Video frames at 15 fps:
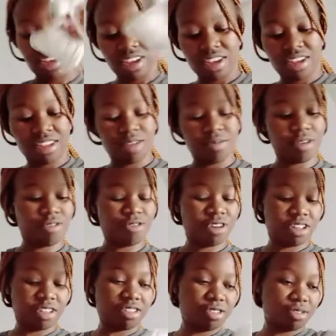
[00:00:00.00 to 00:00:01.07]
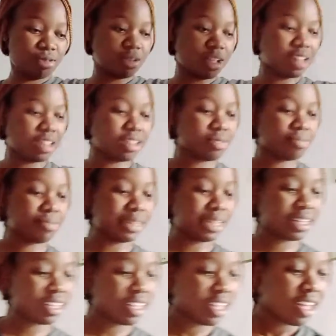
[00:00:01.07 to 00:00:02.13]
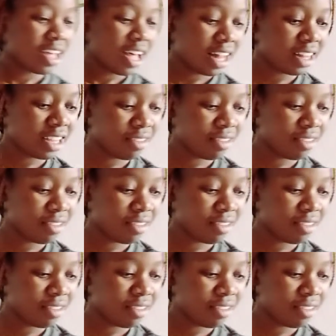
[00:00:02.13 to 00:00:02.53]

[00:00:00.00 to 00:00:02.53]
Yeah, they're my friends, so I'll